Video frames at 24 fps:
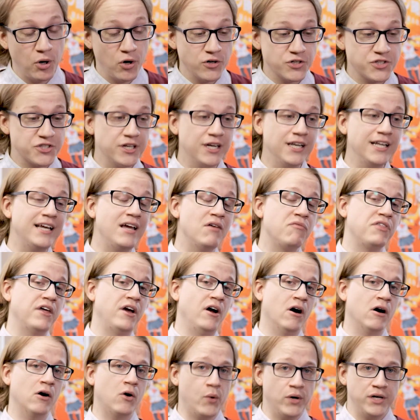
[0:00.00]
personally, if
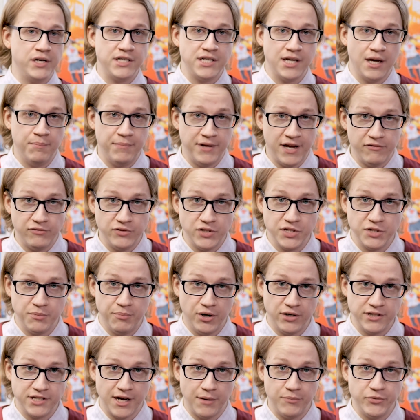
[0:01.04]
they are going to dub Devil as a
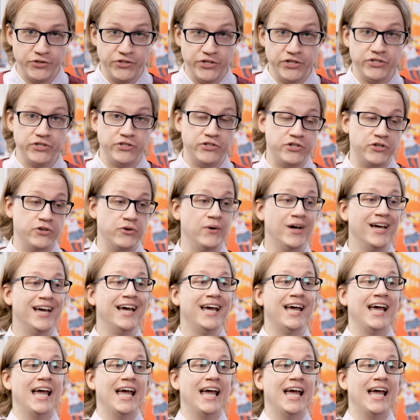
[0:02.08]
Part-Timer season two,